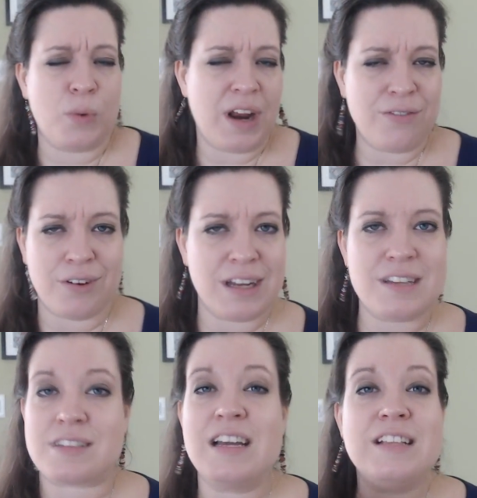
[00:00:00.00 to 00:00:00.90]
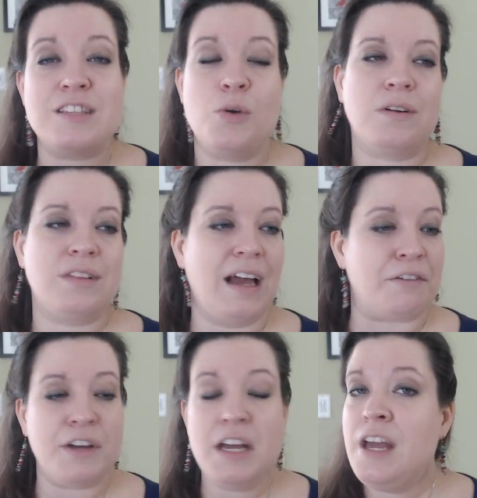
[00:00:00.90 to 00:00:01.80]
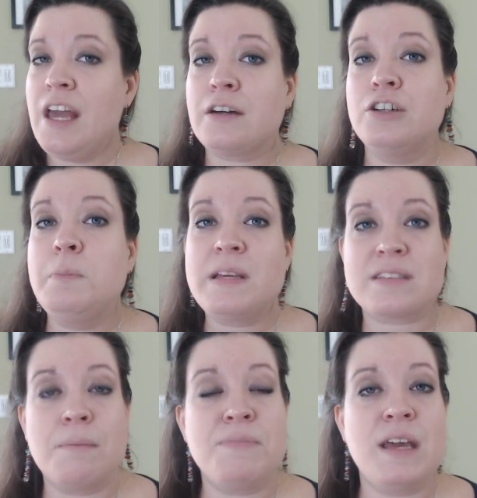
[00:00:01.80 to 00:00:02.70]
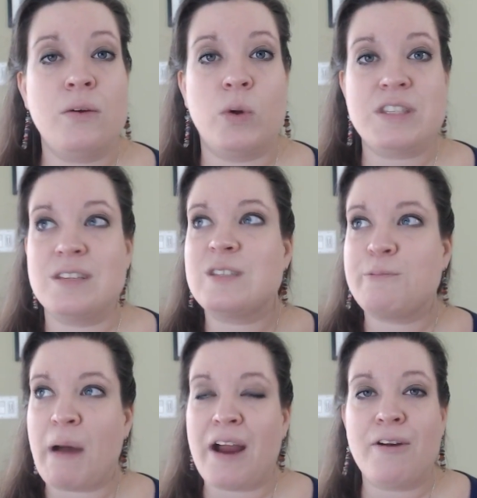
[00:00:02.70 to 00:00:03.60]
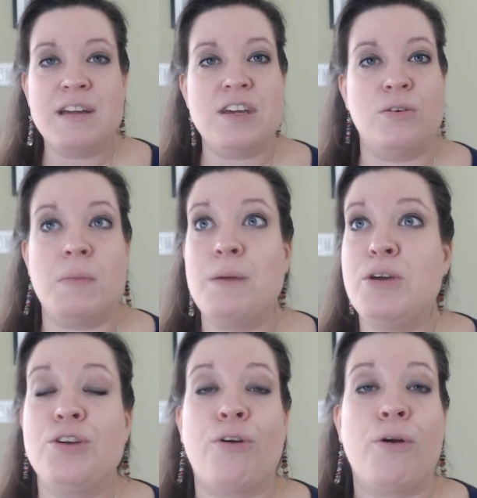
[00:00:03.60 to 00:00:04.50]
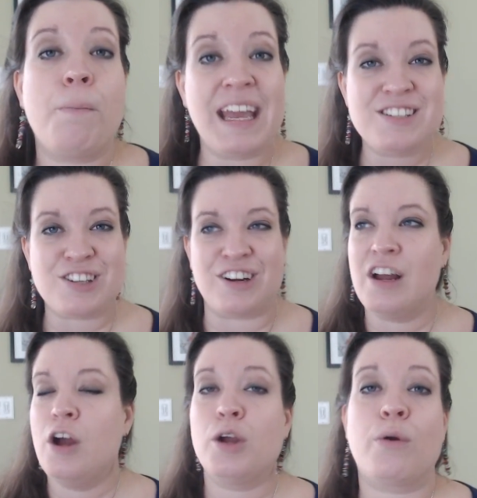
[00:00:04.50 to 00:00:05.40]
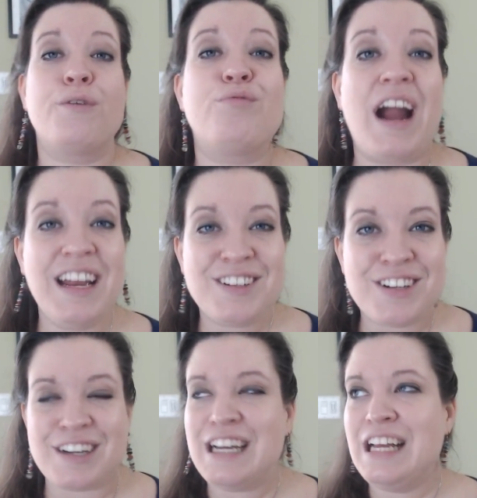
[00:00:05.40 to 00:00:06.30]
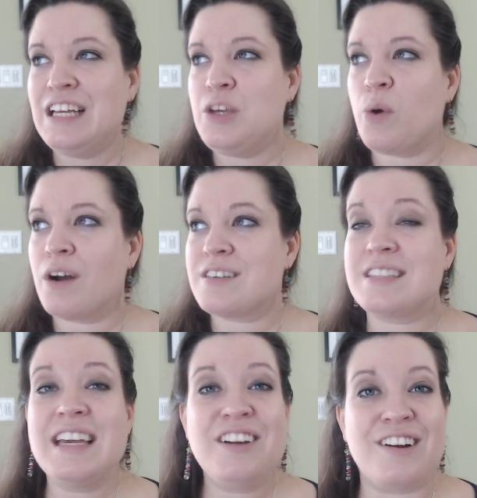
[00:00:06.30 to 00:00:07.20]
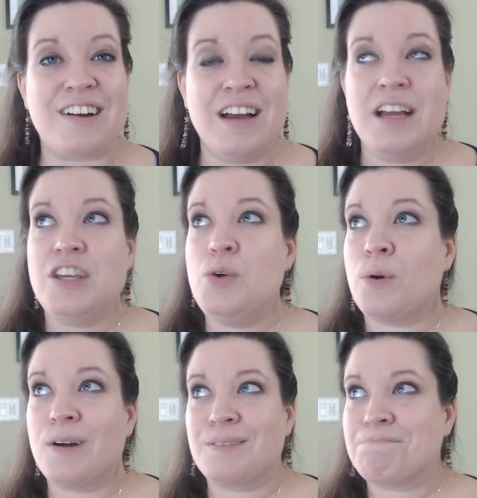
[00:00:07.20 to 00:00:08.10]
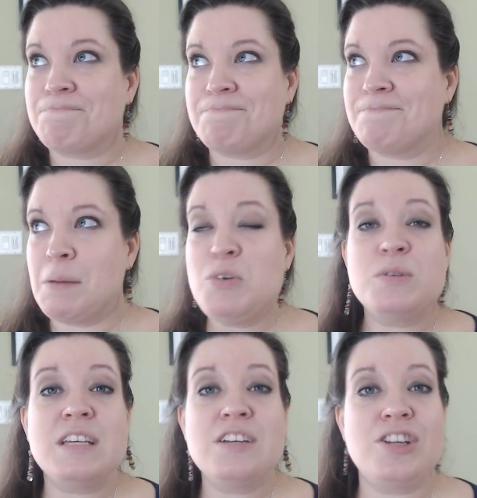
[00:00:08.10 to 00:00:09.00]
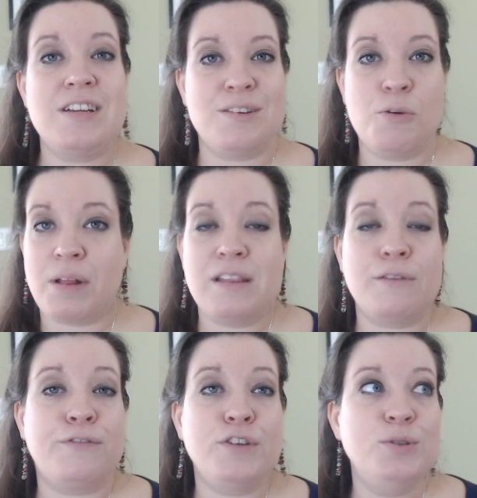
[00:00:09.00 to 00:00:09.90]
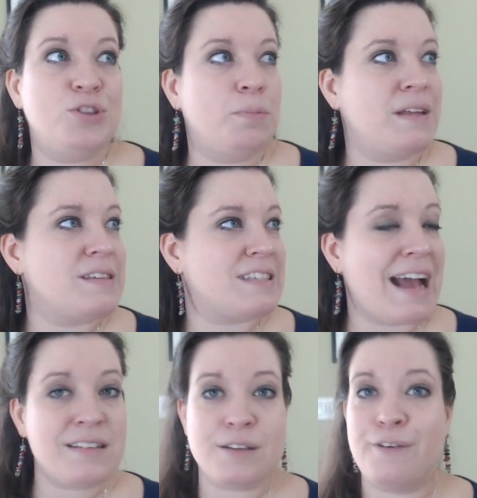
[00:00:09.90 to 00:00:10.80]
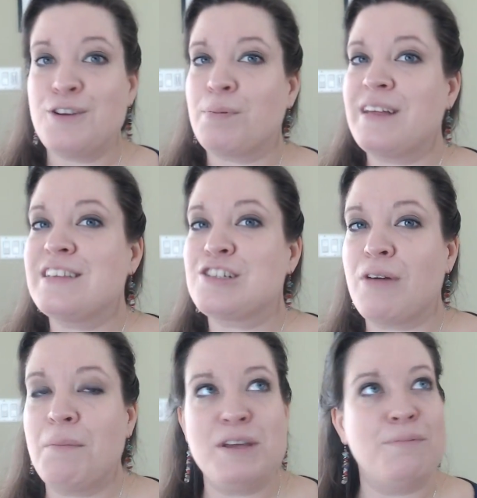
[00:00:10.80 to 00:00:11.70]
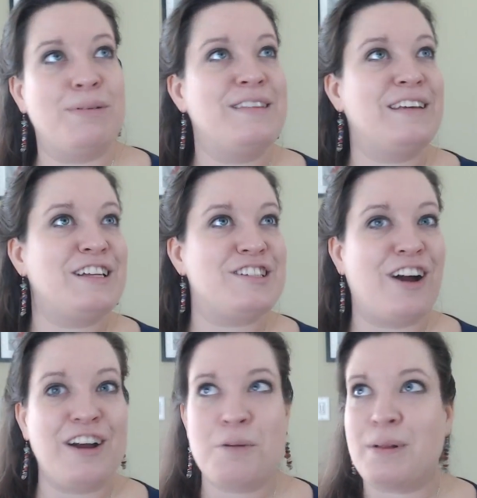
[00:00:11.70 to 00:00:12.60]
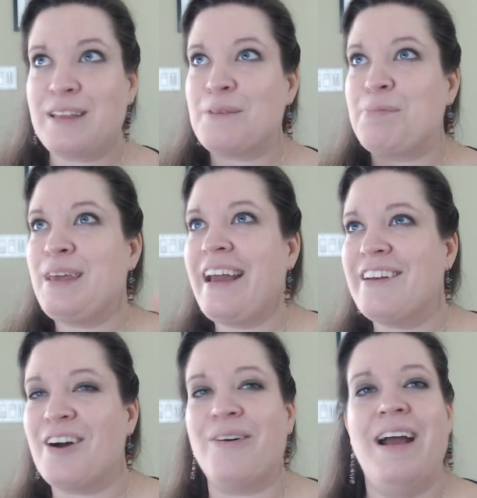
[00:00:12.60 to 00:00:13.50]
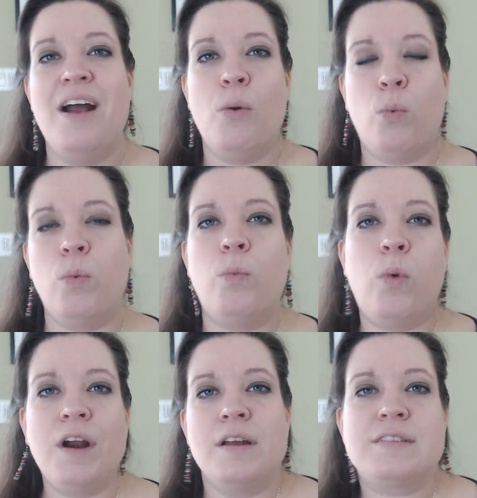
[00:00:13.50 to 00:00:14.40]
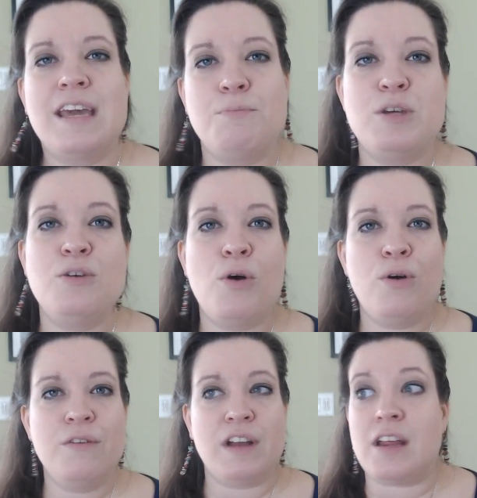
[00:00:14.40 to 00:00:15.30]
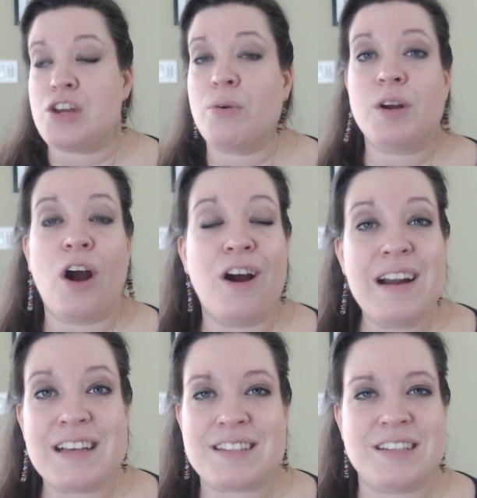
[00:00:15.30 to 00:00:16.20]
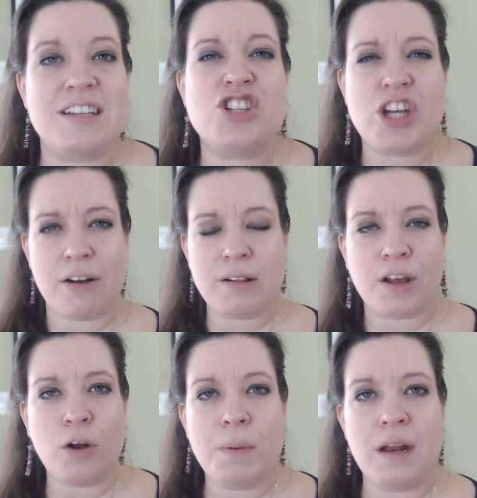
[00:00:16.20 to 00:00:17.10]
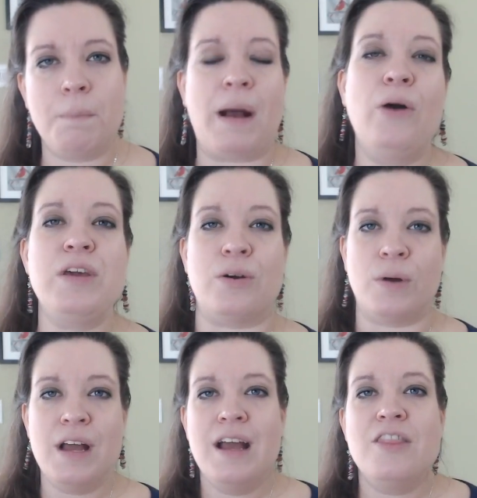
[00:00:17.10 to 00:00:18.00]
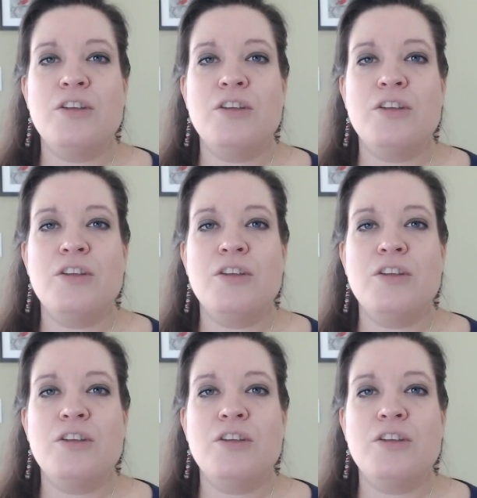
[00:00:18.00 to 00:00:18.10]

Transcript: Whatever it is, it's your life. It could be something, what's inspiring you. Maybe you're a painter, you're a writer, you're a singer, you're a musician, you play the flute, you play the saxophone, you play the trumpet, you play the guitar, you play the piano. What is keeping you motivated? You're an artist. Share a little bit about you.